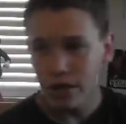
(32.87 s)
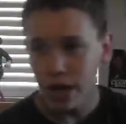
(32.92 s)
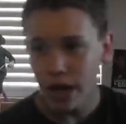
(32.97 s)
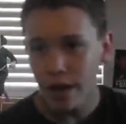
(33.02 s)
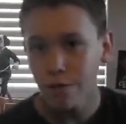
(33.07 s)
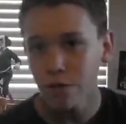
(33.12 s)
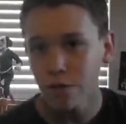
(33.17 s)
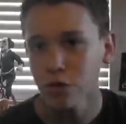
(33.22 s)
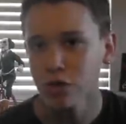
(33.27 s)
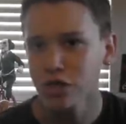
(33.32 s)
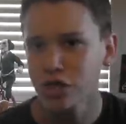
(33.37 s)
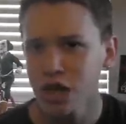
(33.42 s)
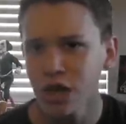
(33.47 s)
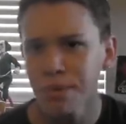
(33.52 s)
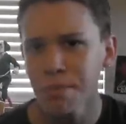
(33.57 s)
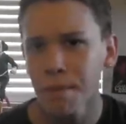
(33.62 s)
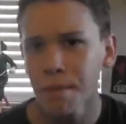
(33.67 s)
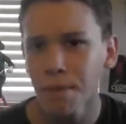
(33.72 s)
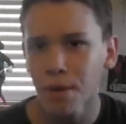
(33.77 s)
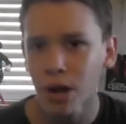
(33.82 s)
that for a
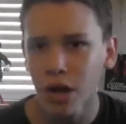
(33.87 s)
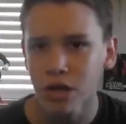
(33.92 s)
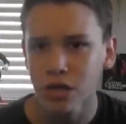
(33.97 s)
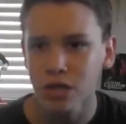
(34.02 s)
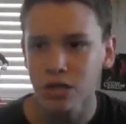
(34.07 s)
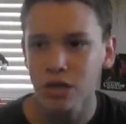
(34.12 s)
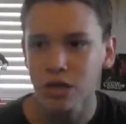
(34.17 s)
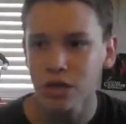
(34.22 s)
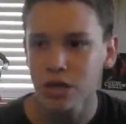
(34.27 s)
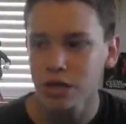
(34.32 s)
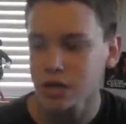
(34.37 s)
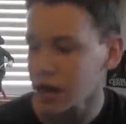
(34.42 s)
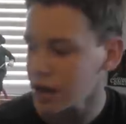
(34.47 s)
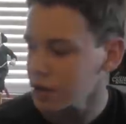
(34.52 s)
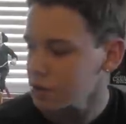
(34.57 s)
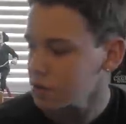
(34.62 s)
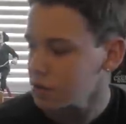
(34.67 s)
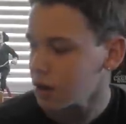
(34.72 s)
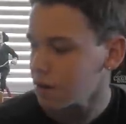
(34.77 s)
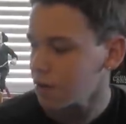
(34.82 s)
cheaper price, because I
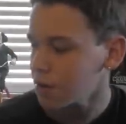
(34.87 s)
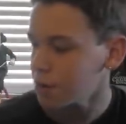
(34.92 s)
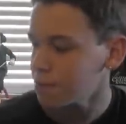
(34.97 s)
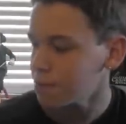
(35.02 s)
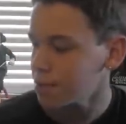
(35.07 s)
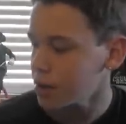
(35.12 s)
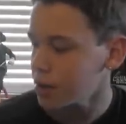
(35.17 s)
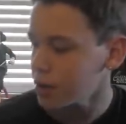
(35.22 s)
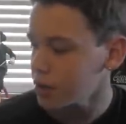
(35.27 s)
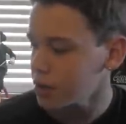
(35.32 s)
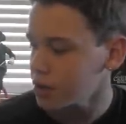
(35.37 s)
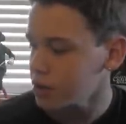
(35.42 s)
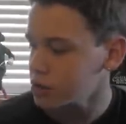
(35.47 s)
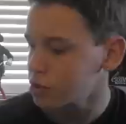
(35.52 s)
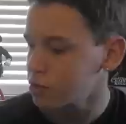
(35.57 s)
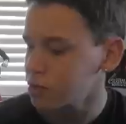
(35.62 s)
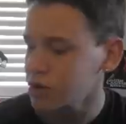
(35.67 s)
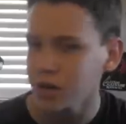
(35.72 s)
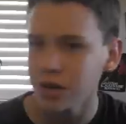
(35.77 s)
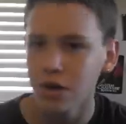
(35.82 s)
do not want to pay
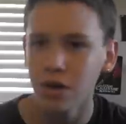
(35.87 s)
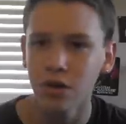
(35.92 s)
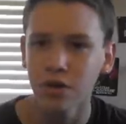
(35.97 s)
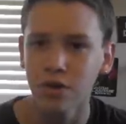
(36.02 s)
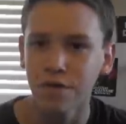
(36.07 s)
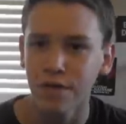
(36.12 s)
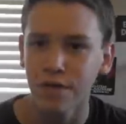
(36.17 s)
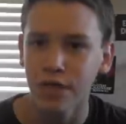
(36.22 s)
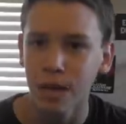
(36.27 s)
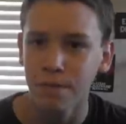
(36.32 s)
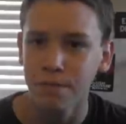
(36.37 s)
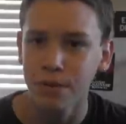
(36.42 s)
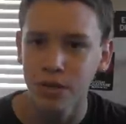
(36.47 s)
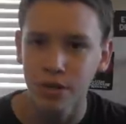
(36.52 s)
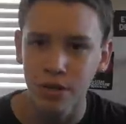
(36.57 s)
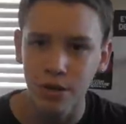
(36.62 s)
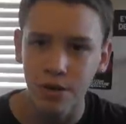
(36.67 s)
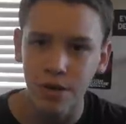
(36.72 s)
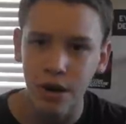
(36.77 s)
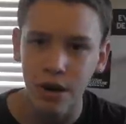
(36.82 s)
$20 for that piece
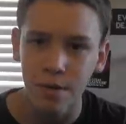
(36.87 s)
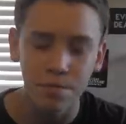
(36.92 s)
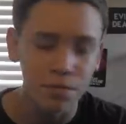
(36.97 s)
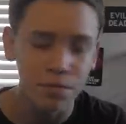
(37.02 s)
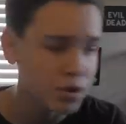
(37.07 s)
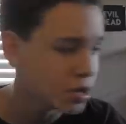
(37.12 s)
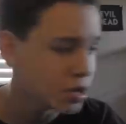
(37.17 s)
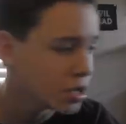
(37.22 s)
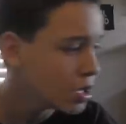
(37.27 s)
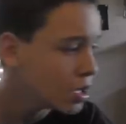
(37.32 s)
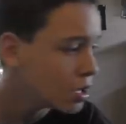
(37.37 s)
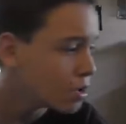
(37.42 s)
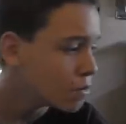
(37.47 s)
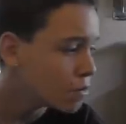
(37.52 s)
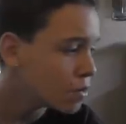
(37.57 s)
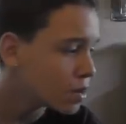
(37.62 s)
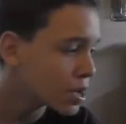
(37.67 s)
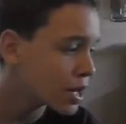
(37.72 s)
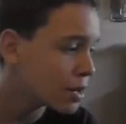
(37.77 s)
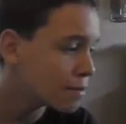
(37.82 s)
of crap, but
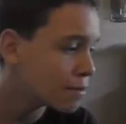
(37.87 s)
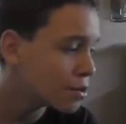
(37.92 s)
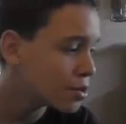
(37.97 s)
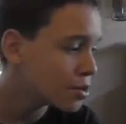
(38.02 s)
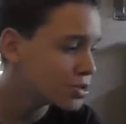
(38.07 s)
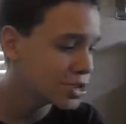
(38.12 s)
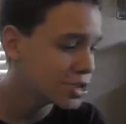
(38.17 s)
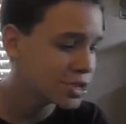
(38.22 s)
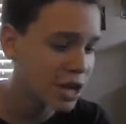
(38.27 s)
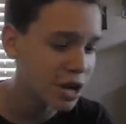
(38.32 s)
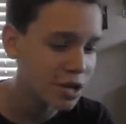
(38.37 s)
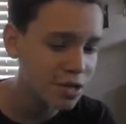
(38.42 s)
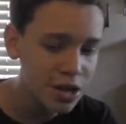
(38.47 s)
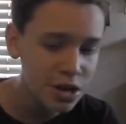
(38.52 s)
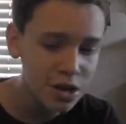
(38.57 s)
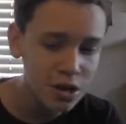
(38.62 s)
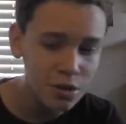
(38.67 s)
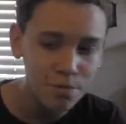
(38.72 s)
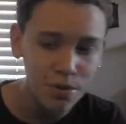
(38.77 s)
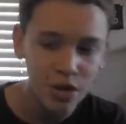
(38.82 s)
we'll get more into that
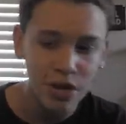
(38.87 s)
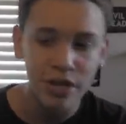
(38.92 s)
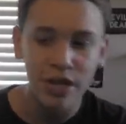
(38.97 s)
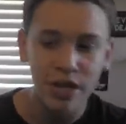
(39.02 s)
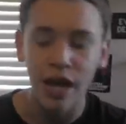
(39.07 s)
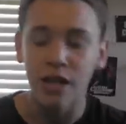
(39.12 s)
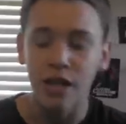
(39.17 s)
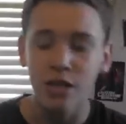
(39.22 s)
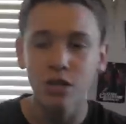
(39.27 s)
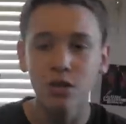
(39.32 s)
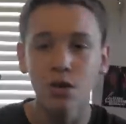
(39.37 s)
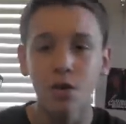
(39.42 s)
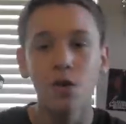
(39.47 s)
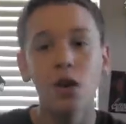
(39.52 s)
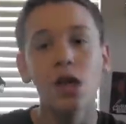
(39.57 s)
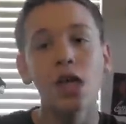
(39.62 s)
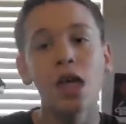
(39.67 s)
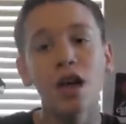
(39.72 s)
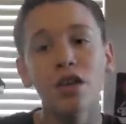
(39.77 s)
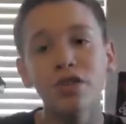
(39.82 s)
later. But yeah, so
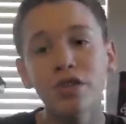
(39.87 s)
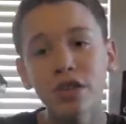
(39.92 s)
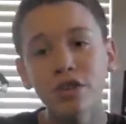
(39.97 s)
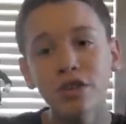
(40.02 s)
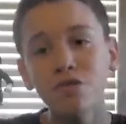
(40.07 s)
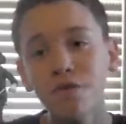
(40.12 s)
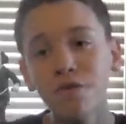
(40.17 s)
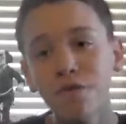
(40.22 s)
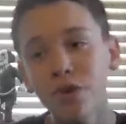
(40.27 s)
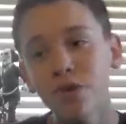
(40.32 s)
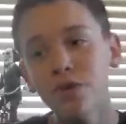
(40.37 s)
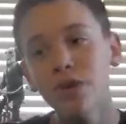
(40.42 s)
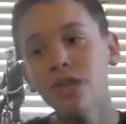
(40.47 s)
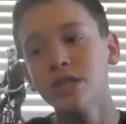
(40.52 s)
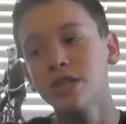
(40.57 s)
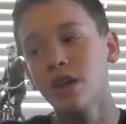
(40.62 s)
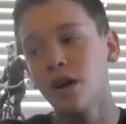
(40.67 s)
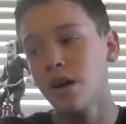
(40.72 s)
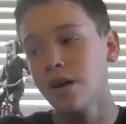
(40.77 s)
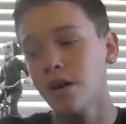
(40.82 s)
this review
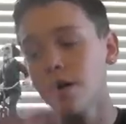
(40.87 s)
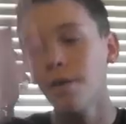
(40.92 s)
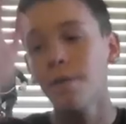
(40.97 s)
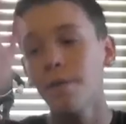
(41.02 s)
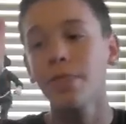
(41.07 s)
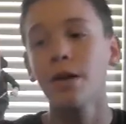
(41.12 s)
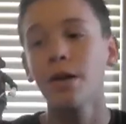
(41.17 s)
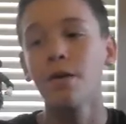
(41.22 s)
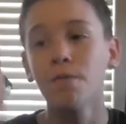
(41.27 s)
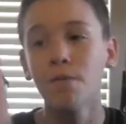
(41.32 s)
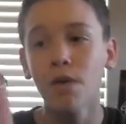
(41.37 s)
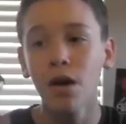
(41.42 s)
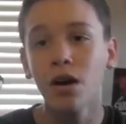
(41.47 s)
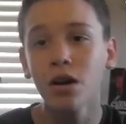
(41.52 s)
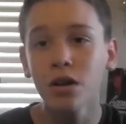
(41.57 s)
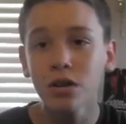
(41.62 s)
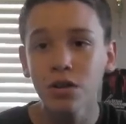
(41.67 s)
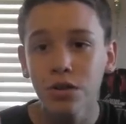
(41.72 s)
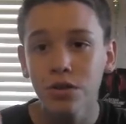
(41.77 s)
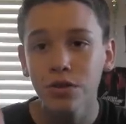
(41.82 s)
is on
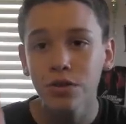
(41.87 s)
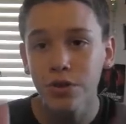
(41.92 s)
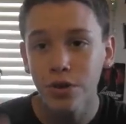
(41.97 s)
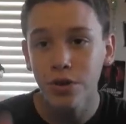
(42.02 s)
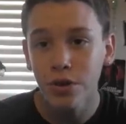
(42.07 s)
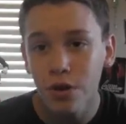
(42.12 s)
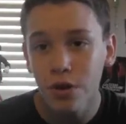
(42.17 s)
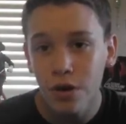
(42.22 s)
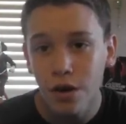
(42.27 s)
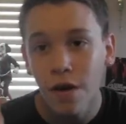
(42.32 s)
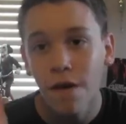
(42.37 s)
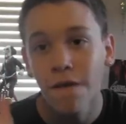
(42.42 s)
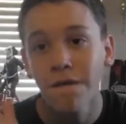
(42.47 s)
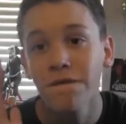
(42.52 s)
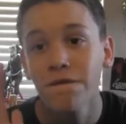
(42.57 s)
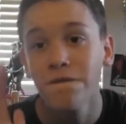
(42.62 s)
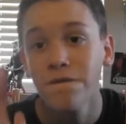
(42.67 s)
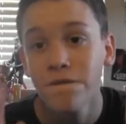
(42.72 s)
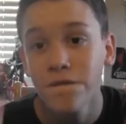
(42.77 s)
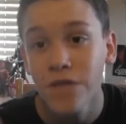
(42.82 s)
Wrong Turn
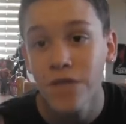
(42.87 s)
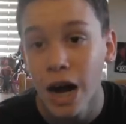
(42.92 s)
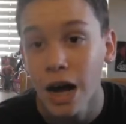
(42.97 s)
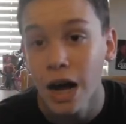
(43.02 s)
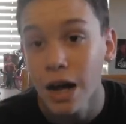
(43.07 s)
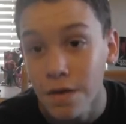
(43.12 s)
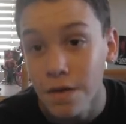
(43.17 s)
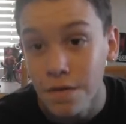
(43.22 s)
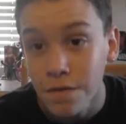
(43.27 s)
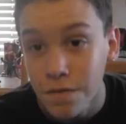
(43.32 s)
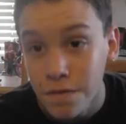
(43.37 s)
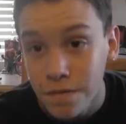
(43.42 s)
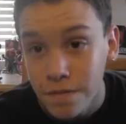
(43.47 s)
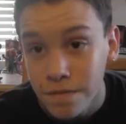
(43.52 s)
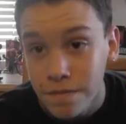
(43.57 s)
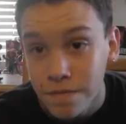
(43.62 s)
5.